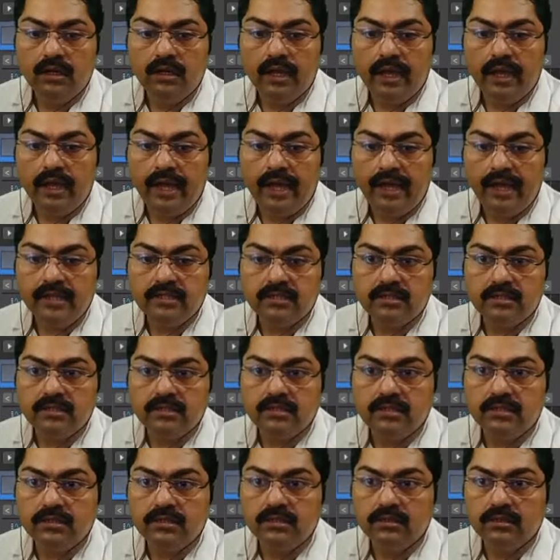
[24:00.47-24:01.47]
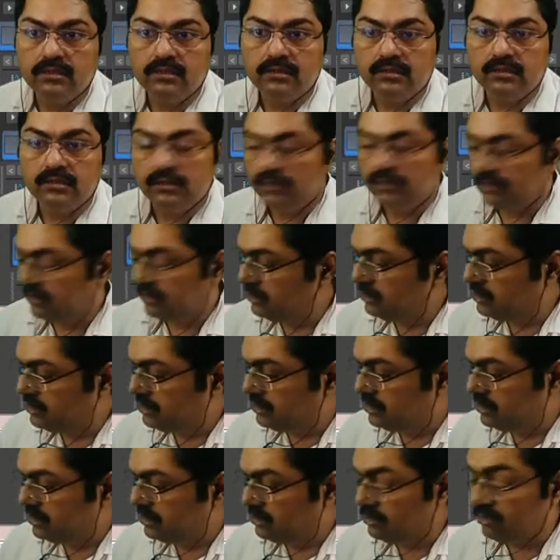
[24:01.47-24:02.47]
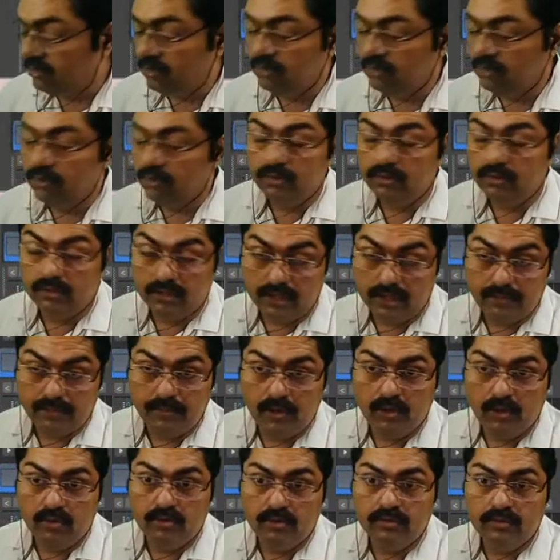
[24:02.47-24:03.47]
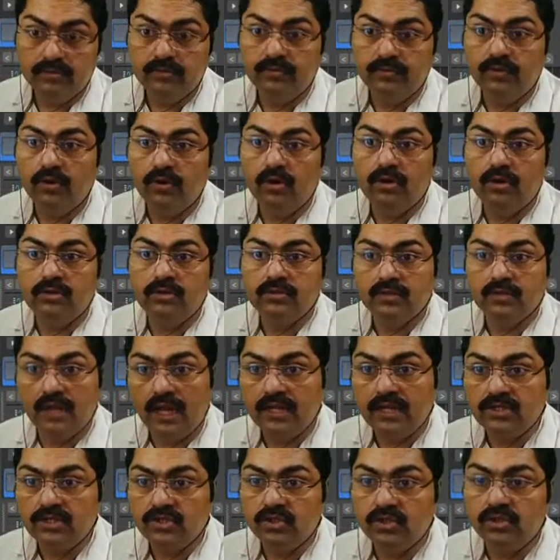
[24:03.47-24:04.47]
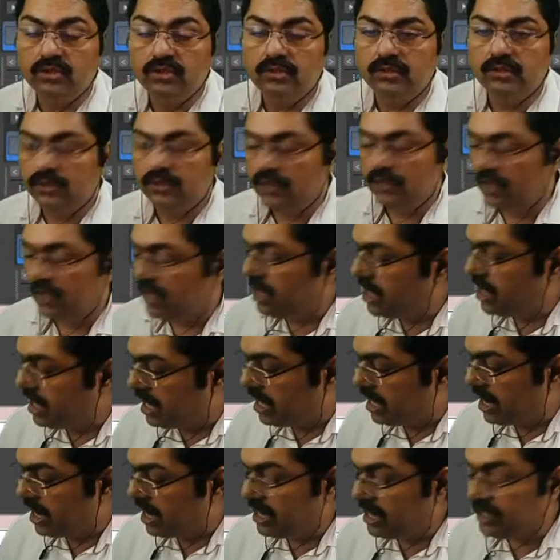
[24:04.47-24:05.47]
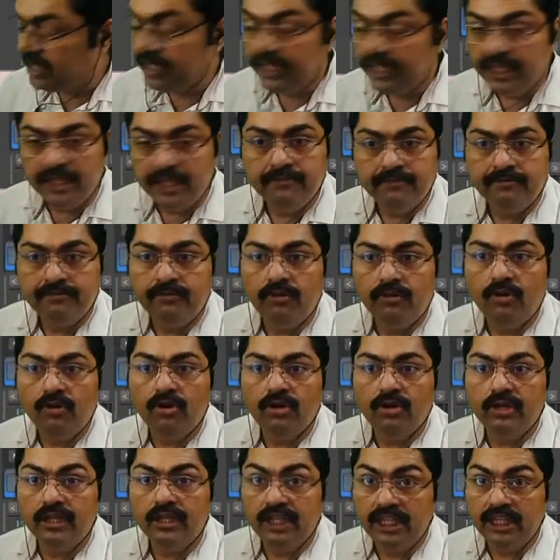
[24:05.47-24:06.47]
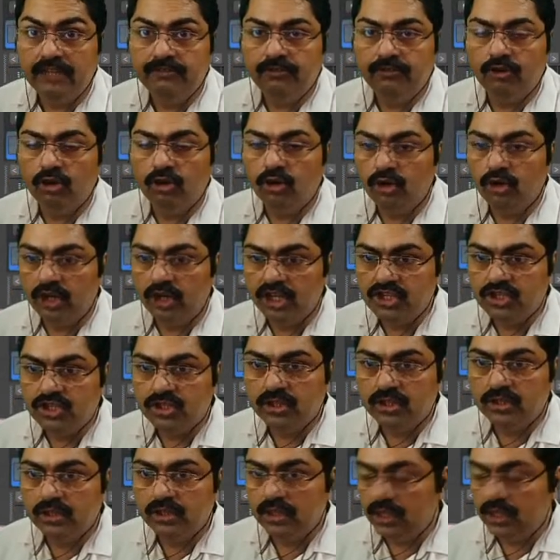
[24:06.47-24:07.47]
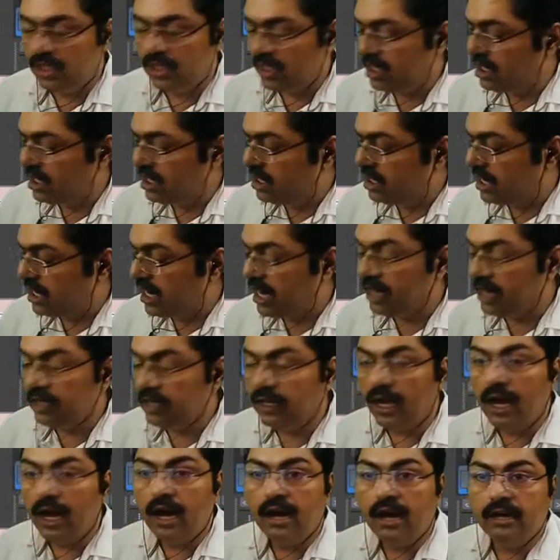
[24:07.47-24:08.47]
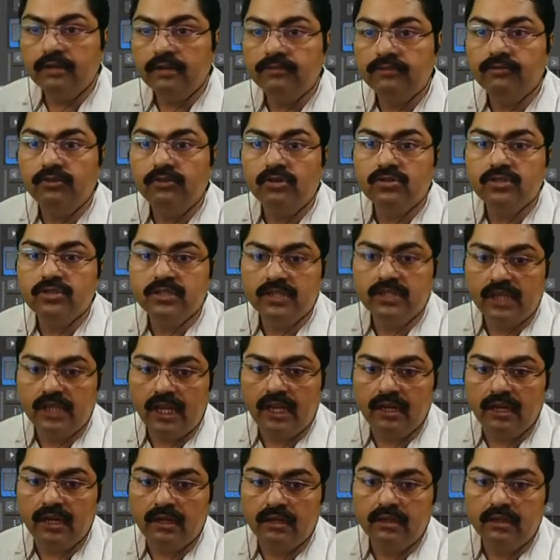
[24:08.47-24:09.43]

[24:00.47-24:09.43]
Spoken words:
X, no, W for selection, and E for rotation, and R for scale,